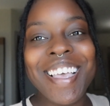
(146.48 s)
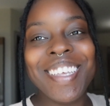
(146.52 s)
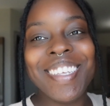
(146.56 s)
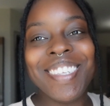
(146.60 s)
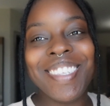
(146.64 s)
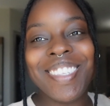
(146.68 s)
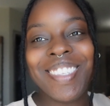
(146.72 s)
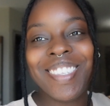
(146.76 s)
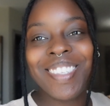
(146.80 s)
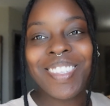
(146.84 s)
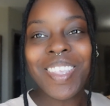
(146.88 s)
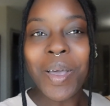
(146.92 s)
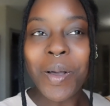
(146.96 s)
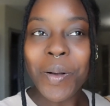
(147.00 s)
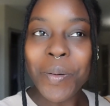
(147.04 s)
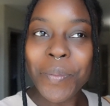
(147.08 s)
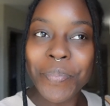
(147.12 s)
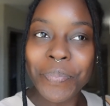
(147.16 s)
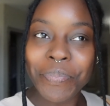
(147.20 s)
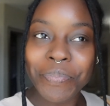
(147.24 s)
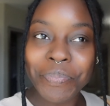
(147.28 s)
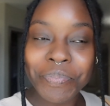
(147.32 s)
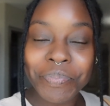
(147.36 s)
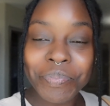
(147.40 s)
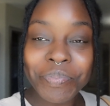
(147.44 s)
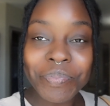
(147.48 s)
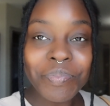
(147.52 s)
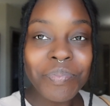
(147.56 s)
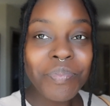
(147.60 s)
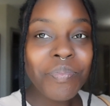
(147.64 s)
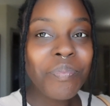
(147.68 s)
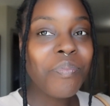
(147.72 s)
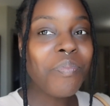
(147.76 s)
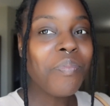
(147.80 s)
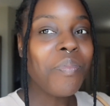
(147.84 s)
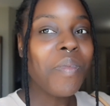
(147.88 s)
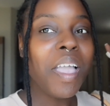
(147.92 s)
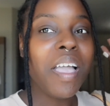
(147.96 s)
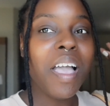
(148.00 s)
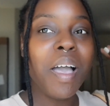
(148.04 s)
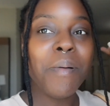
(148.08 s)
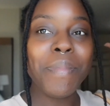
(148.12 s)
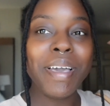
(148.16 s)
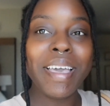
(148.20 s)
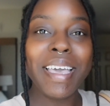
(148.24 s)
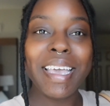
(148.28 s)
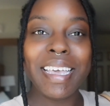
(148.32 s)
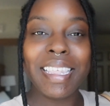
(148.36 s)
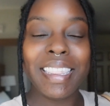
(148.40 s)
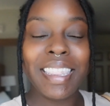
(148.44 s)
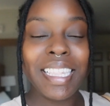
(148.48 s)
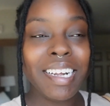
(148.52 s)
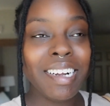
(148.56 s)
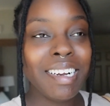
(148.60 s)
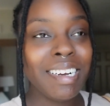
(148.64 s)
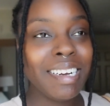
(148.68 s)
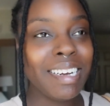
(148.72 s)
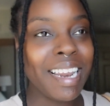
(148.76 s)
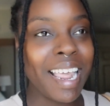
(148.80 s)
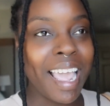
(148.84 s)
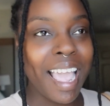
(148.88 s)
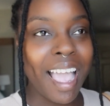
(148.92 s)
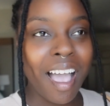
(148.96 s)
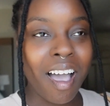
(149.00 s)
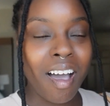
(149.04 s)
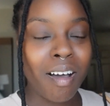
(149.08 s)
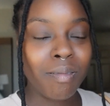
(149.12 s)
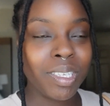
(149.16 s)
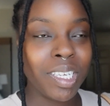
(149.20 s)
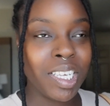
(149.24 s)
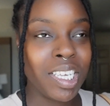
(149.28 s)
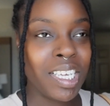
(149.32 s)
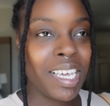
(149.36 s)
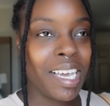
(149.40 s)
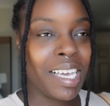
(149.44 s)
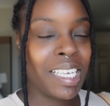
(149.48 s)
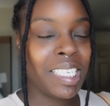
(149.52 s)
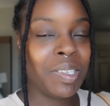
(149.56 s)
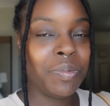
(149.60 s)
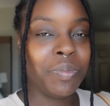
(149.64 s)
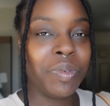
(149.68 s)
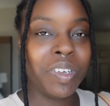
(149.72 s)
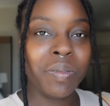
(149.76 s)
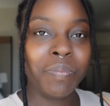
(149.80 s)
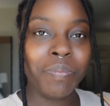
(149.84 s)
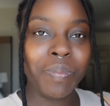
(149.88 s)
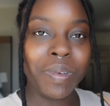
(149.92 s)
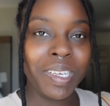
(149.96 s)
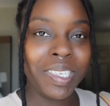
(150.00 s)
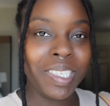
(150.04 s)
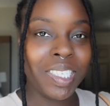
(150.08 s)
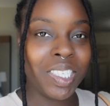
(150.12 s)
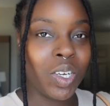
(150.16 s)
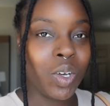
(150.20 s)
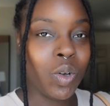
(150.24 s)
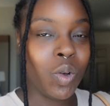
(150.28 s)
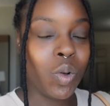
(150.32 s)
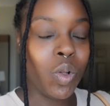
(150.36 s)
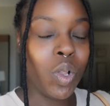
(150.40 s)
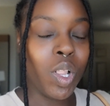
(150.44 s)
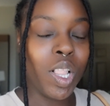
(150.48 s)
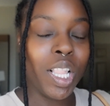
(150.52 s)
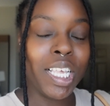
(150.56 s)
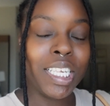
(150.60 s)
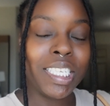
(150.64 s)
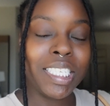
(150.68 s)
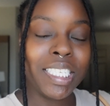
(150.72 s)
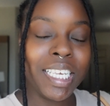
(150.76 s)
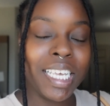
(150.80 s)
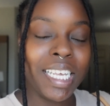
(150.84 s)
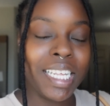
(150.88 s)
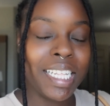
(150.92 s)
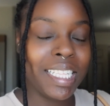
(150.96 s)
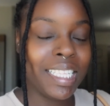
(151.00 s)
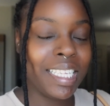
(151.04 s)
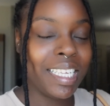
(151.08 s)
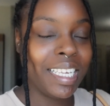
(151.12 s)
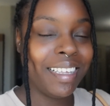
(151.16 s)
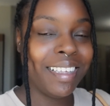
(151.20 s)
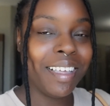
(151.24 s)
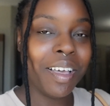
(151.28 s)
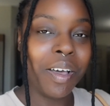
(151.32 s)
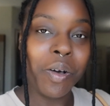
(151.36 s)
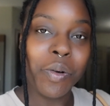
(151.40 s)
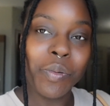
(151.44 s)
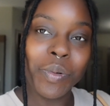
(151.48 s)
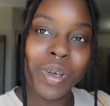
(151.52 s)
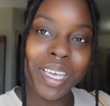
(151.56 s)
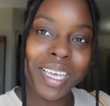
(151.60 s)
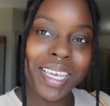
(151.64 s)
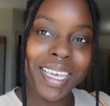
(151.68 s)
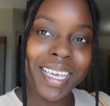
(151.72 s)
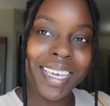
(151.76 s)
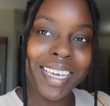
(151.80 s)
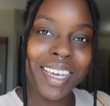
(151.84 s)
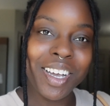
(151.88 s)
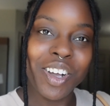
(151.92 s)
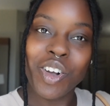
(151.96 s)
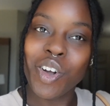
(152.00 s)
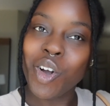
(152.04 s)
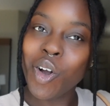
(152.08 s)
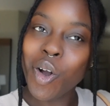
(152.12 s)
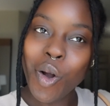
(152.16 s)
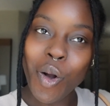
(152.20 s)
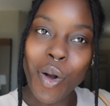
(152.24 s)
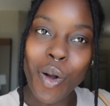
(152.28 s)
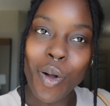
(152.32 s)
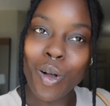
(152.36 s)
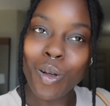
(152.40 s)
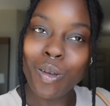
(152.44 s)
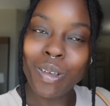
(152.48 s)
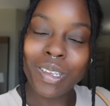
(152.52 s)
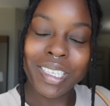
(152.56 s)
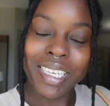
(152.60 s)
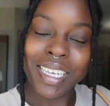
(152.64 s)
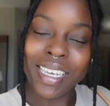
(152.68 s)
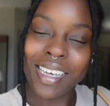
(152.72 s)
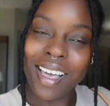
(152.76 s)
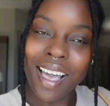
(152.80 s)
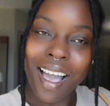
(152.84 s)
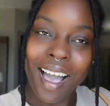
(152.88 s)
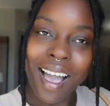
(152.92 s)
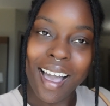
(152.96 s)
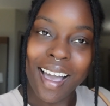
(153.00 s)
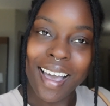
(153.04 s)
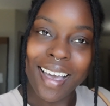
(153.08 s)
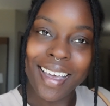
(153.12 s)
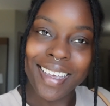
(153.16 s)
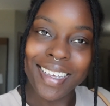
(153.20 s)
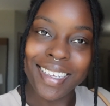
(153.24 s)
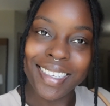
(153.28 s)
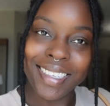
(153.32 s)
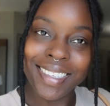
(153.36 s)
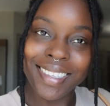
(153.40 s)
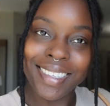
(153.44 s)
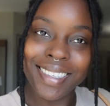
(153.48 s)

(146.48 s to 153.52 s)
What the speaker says: So I'm gonna head there now, take you guys with me. So let's get going, girls and guys.